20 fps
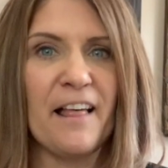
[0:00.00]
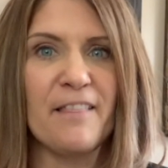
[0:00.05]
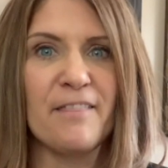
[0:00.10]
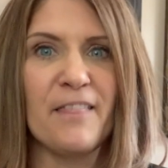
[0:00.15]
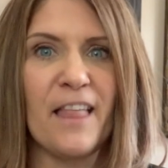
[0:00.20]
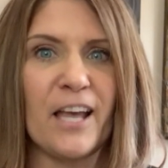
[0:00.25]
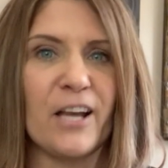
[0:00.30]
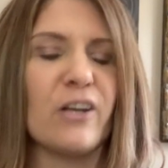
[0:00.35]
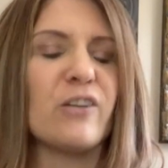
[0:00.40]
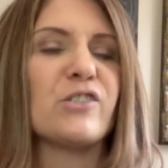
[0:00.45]

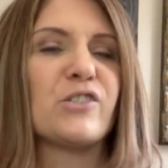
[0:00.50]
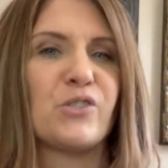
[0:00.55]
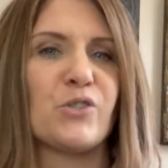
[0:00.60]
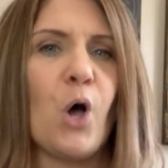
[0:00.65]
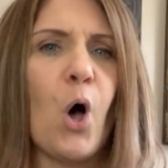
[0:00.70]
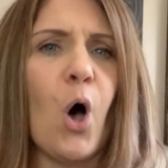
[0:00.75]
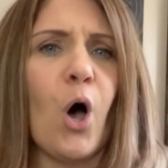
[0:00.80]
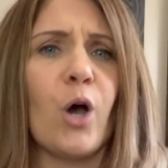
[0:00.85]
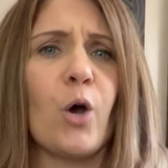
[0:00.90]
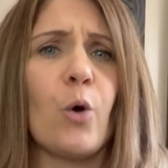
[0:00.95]
like a
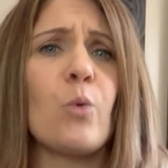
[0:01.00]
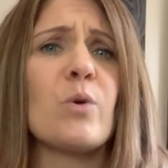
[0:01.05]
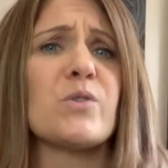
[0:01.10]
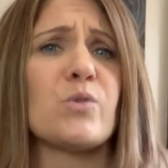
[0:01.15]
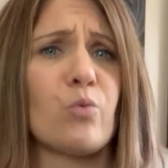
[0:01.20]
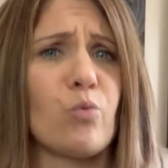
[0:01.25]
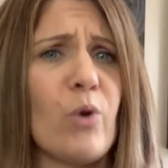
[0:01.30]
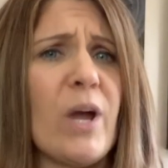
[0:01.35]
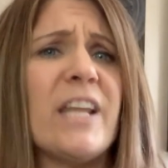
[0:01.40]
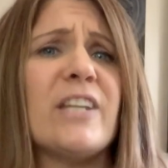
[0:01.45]
song was
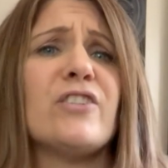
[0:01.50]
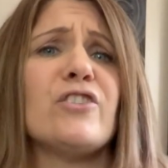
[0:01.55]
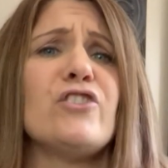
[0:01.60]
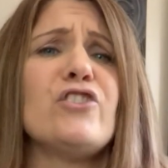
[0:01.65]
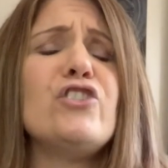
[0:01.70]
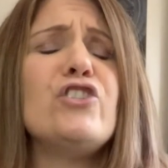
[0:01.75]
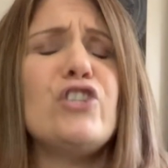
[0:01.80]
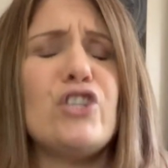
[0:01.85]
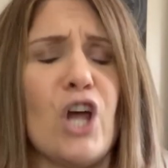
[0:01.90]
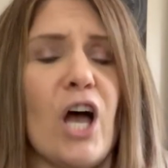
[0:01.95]

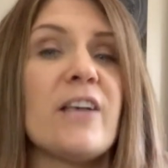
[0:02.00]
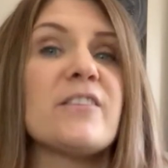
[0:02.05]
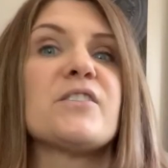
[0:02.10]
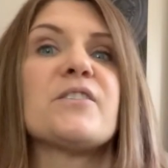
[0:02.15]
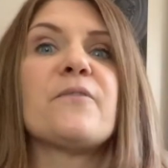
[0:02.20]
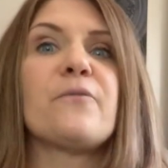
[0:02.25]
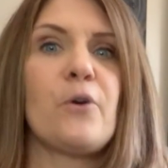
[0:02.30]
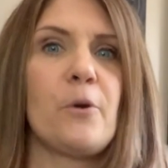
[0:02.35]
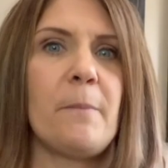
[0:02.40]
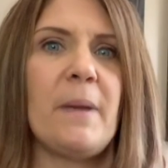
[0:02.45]
written
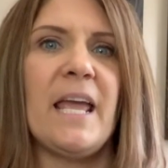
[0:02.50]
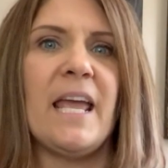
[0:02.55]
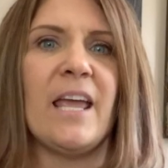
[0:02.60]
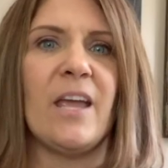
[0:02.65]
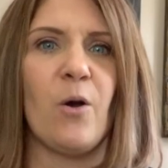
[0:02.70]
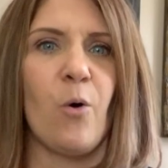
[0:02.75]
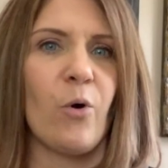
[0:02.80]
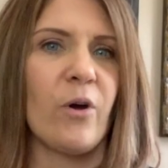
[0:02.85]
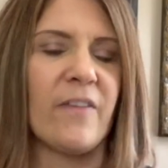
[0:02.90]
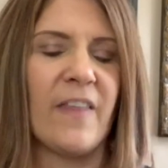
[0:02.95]
just for
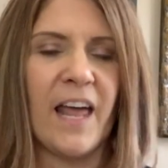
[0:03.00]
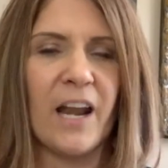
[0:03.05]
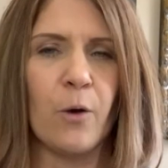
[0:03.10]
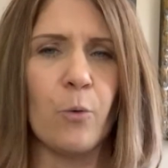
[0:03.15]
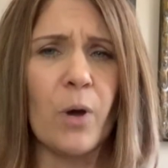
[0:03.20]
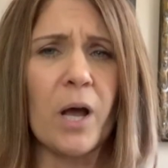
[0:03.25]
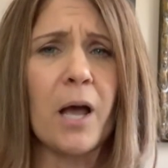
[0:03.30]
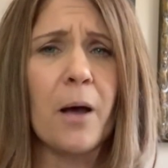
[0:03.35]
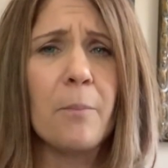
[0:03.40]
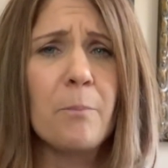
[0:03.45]
me, or that it
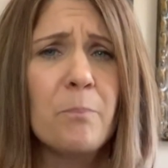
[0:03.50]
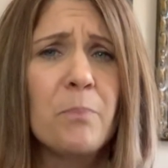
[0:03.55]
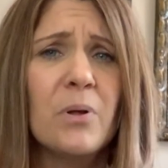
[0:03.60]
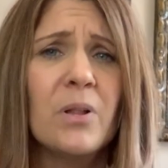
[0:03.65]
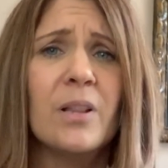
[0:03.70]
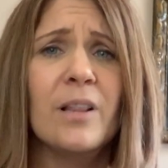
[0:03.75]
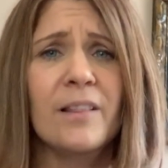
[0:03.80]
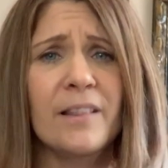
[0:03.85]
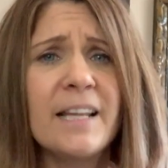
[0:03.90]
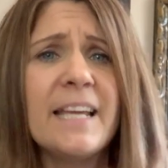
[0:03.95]
would
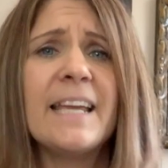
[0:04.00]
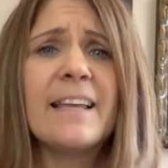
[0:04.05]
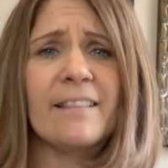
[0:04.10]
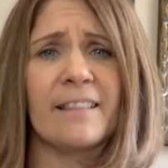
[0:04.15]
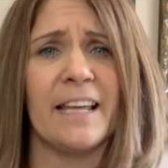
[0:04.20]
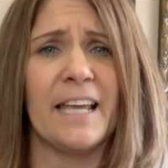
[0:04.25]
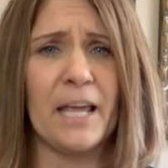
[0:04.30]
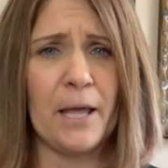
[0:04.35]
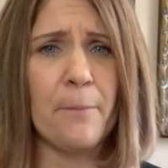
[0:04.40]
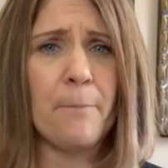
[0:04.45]

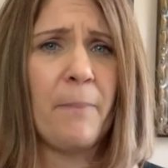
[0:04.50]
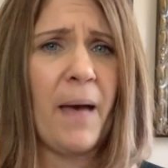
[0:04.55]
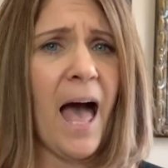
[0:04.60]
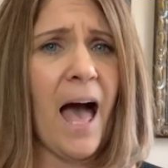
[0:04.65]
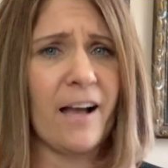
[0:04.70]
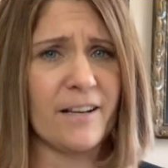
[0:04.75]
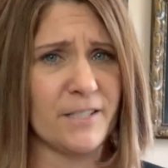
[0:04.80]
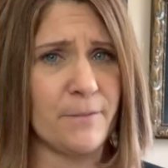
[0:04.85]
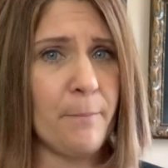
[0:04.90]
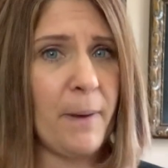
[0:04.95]
completely
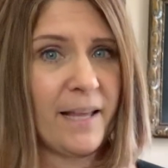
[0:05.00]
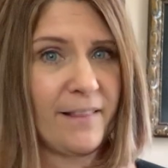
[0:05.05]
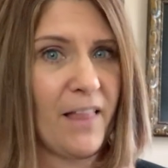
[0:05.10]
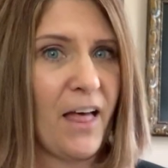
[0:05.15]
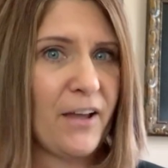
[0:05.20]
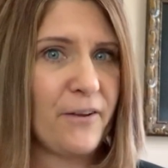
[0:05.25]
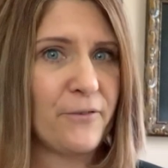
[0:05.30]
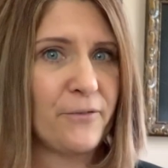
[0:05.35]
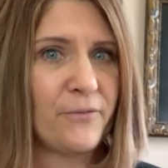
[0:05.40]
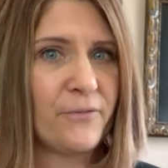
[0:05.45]
impact my
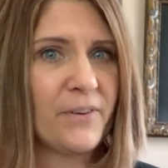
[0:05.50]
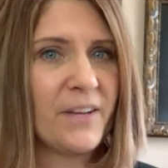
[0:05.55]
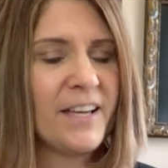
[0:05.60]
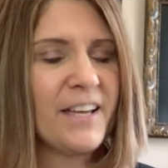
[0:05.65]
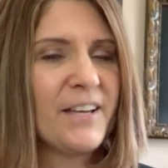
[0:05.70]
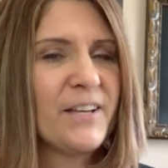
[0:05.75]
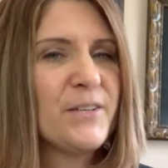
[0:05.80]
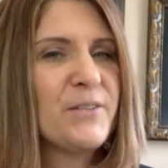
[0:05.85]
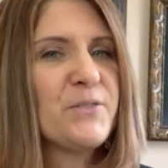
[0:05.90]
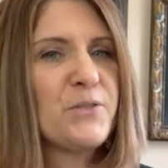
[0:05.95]
life.
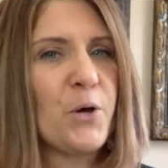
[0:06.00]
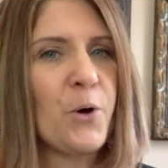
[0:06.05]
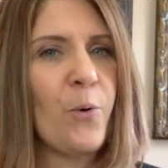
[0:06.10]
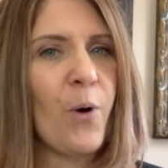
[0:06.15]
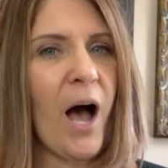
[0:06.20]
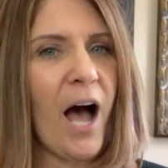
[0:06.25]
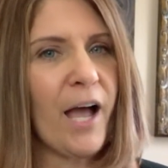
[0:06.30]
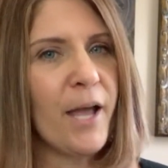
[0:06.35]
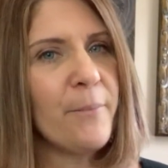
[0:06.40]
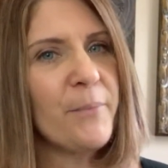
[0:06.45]

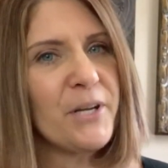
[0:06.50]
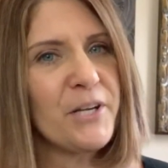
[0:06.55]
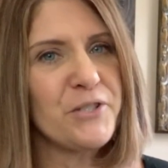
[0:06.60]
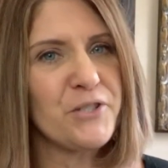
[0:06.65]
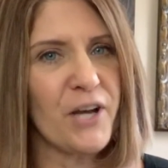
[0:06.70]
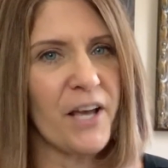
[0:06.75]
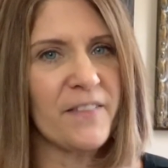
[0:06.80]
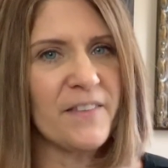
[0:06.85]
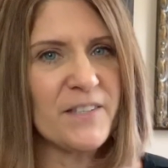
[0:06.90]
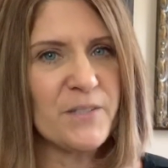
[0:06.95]
So I'm going to
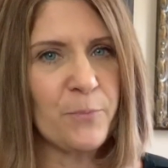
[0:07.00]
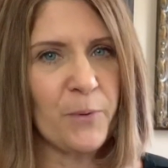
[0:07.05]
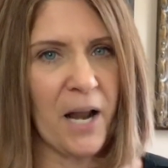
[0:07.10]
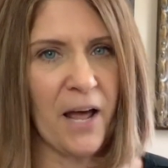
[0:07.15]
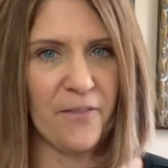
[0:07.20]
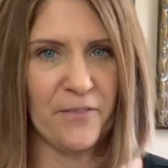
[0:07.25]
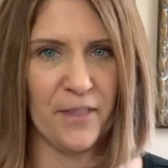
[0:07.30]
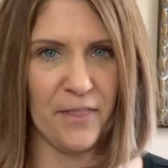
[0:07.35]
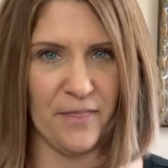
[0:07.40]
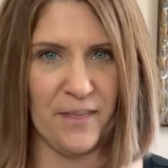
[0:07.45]
check this one
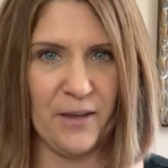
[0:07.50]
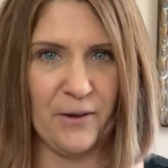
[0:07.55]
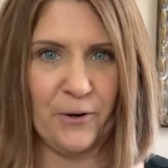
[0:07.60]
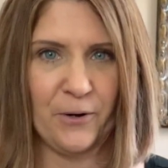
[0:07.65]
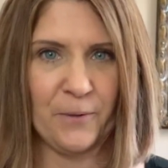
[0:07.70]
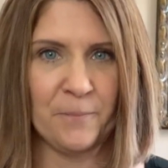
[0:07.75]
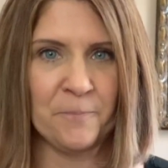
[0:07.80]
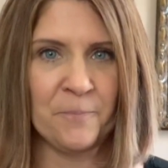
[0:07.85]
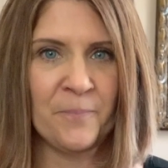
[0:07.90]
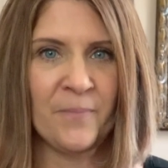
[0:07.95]
out in the
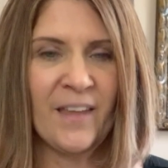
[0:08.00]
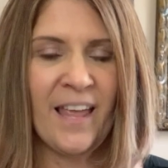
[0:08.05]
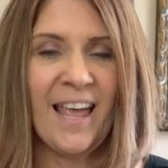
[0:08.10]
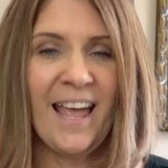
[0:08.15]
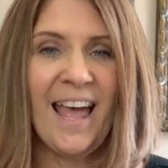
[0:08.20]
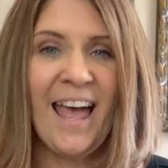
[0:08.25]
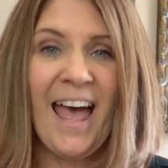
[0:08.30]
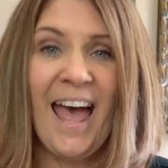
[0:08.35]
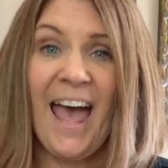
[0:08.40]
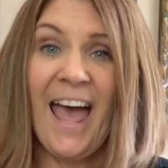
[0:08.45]
theater.
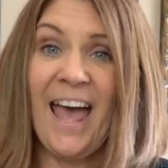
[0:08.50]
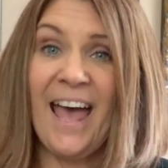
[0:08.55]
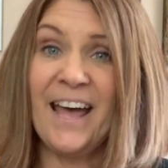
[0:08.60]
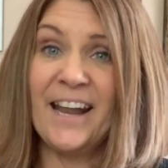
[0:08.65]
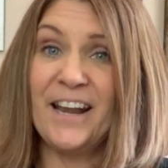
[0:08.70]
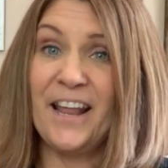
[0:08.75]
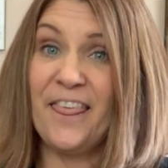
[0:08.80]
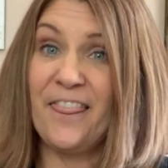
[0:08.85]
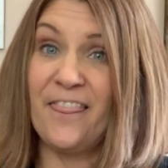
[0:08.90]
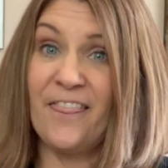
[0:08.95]

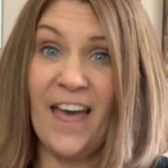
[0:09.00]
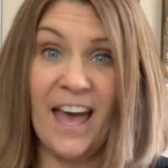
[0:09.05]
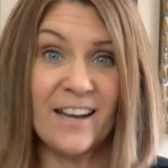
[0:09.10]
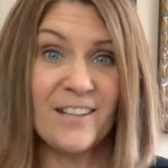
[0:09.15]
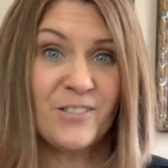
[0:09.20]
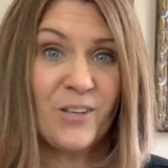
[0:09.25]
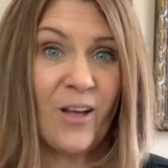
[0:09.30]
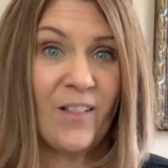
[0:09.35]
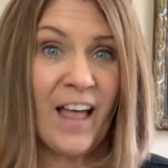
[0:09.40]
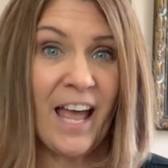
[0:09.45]
And that
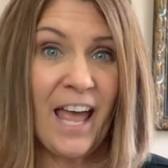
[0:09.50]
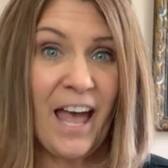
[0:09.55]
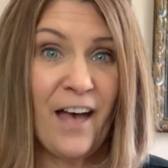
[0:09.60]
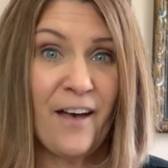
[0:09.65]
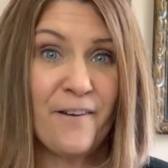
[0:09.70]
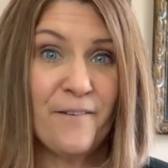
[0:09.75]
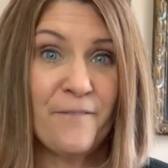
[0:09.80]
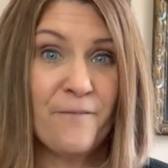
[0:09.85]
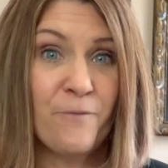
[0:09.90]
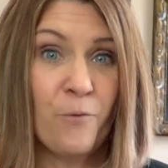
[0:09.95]
is all I
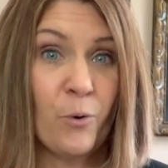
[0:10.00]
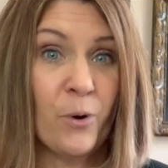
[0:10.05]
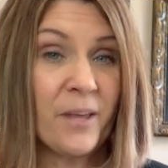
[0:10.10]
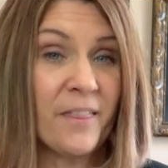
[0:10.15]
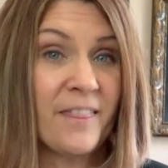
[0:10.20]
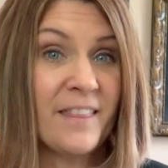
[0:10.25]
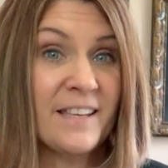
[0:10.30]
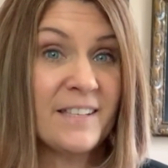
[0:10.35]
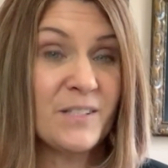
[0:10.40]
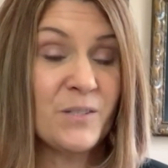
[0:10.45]
have for
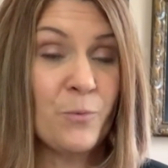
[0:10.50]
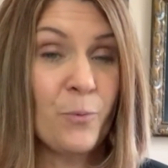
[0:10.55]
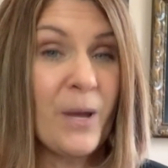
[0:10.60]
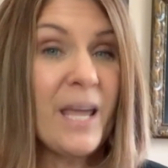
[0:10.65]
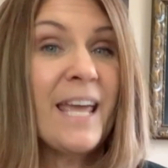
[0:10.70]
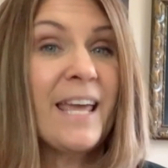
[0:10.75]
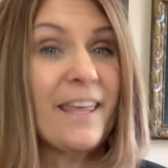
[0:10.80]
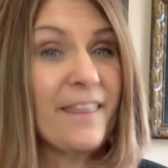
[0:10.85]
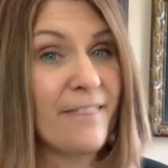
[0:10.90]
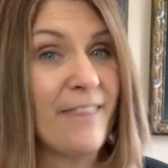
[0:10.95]
this
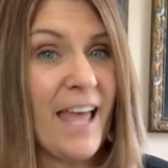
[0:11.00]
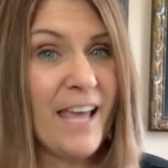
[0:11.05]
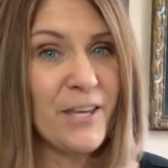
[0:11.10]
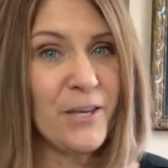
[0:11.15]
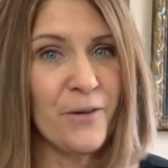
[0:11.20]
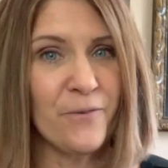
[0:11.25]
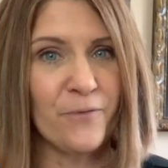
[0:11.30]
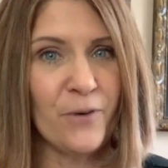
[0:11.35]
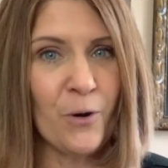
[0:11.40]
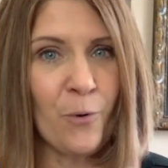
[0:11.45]
week. Thank
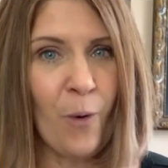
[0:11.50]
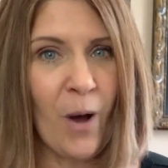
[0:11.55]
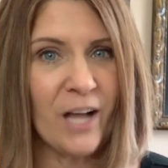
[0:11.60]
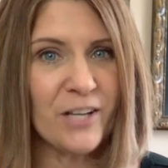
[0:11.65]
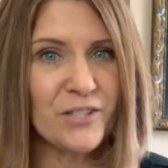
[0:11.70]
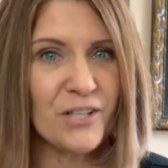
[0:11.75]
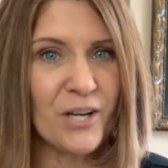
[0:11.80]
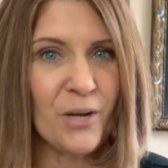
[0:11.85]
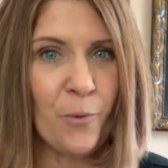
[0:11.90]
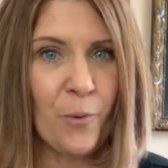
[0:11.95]
you for
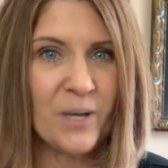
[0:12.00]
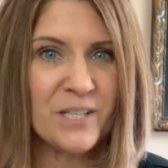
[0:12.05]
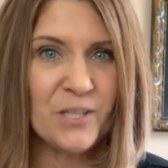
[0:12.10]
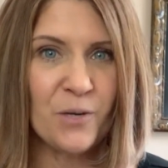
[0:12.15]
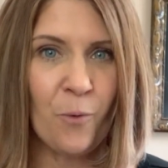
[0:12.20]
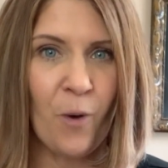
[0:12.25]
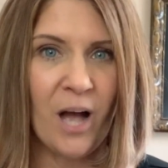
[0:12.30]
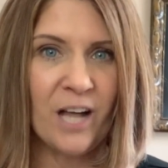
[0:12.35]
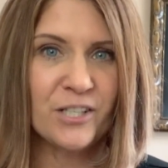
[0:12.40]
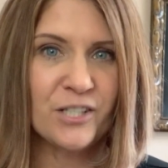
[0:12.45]
watching What
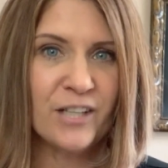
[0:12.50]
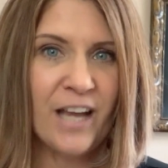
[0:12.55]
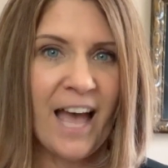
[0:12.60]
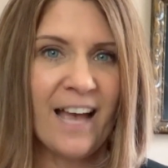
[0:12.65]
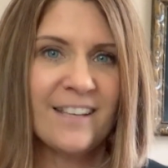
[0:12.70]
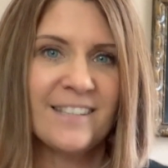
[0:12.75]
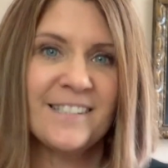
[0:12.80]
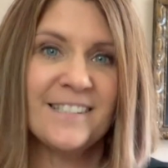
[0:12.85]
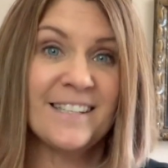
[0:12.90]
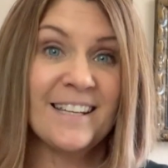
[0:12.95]
to Watch
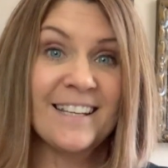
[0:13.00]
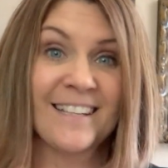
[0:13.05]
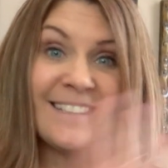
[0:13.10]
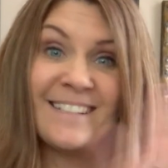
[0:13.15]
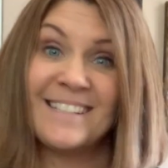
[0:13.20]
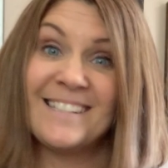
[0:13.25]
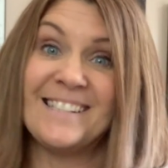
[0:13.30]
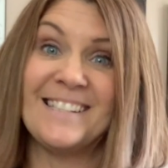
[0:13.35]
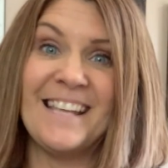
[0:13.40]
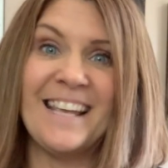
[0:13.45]
Next.
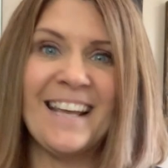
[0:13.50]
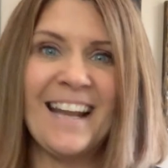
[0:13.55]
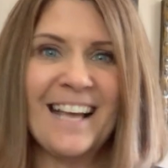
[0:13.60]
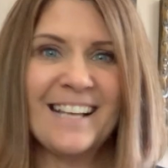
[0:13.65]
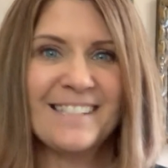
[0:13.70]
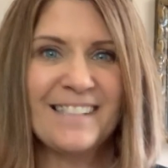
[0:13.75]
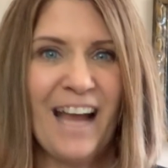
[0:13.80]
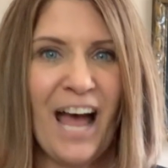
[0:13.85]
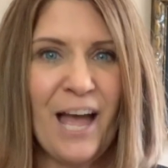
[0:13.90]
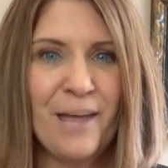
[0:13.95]
See you
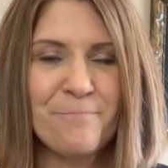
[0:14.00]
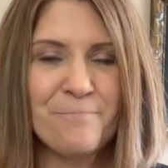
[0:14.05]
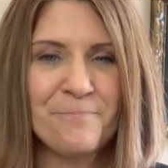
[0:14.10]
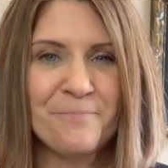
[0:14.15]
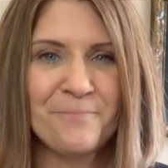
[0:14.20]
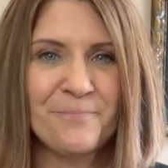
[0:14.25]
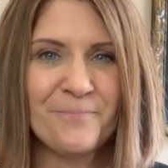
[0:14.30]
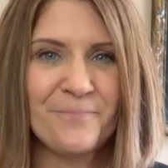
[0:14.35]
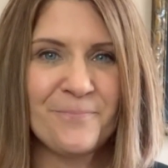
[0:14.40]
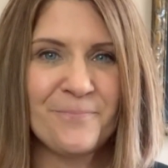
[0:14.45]
next
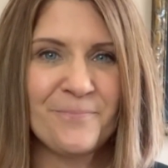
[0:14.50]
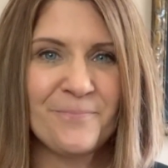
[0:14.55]
time.